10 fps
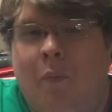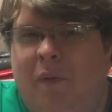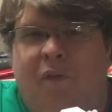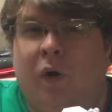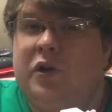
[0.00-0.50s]

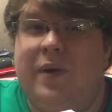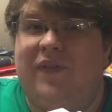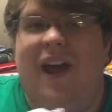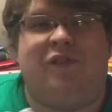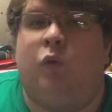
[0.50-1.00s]
before you
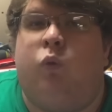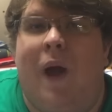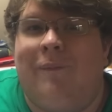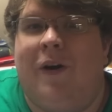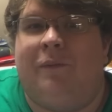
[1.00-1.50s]
even have to
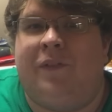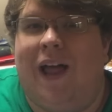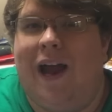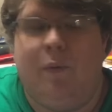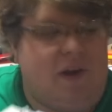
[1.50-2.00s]
rev up
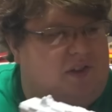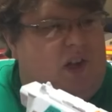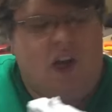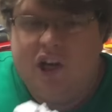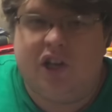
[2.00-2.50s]

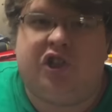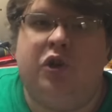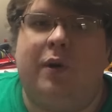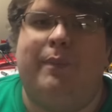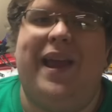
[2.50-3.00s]
flywheels, you just
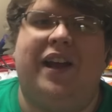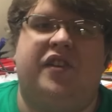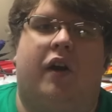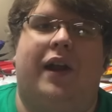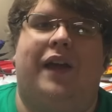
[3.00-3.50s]
shoot a Mega
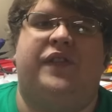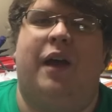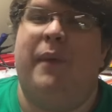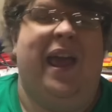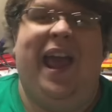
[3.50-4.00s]
Dart at them.